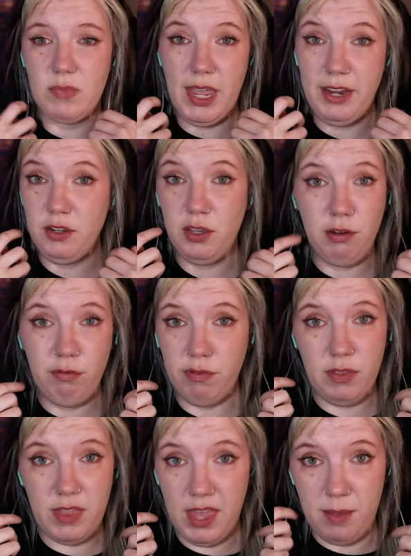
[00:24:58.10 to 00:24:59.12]
And good
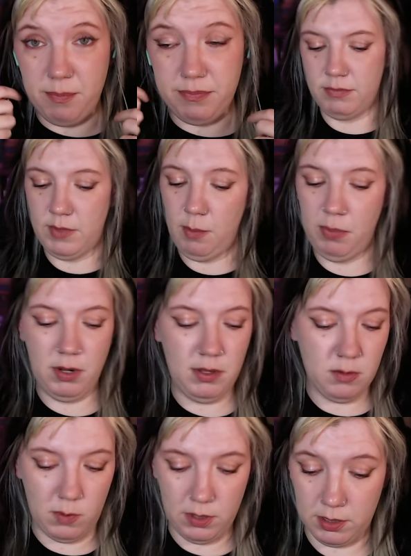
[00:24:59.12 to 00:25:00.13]
for them. They put in
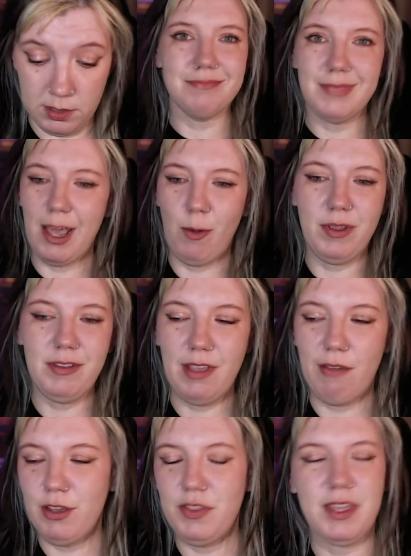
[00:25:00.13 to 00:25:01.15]
the work. That was
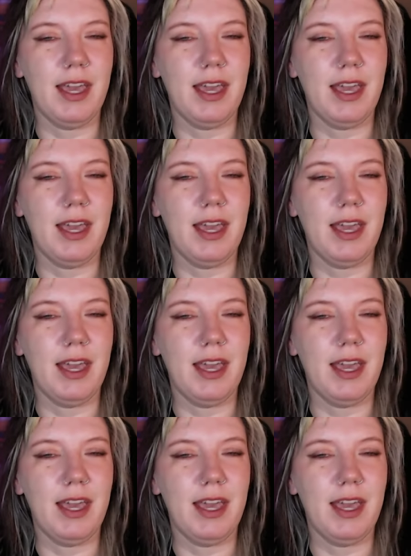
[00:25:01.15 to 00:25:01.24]
everything I